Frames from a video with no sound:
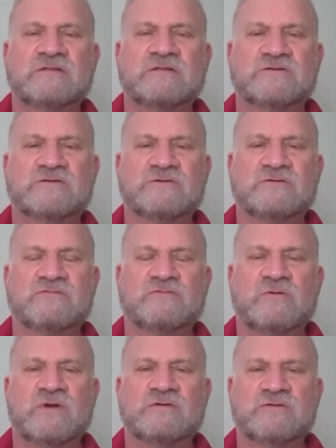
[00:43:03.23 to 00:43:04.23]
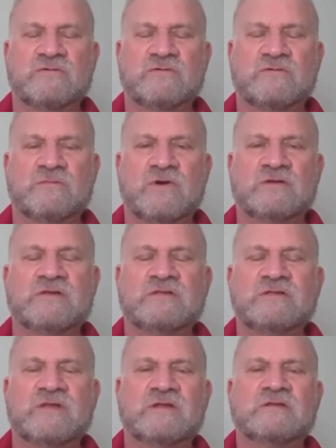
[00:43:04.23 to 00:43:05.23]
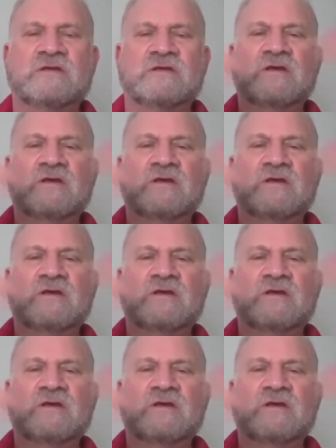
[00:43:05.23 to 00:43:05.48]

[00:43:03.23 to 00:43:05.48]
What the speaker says: nature of awareness or mind, and then